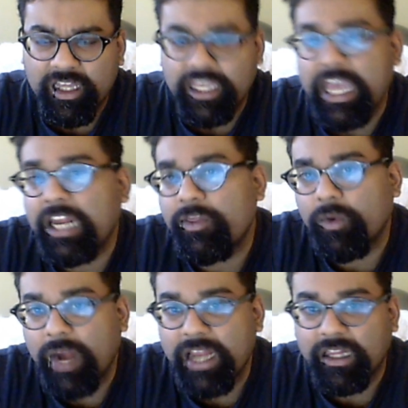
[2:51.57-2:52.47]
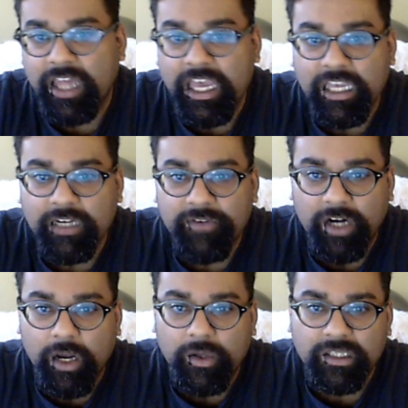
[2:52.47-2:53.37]
get in the right lane if you're
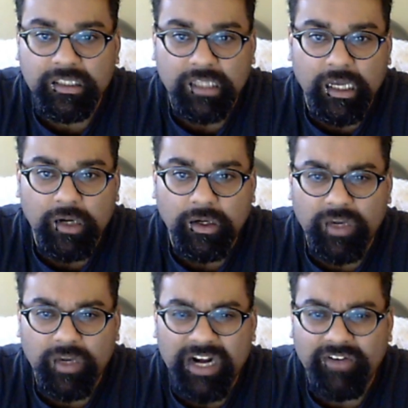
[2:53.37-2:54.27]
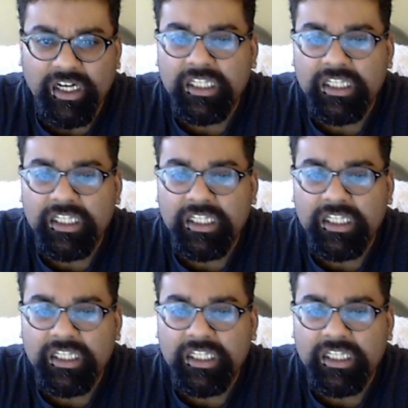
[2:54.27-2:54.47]
going slow or whatever.